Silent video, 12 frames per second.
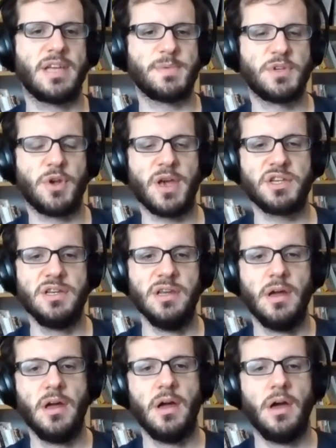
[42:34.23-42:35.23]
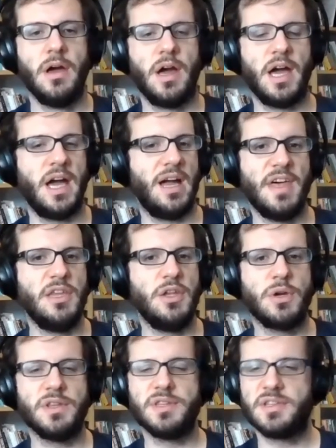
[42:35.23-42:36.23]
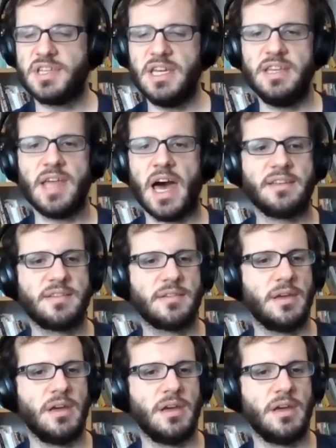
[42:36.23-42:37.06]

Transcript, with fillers: type situation, uh, then you can see that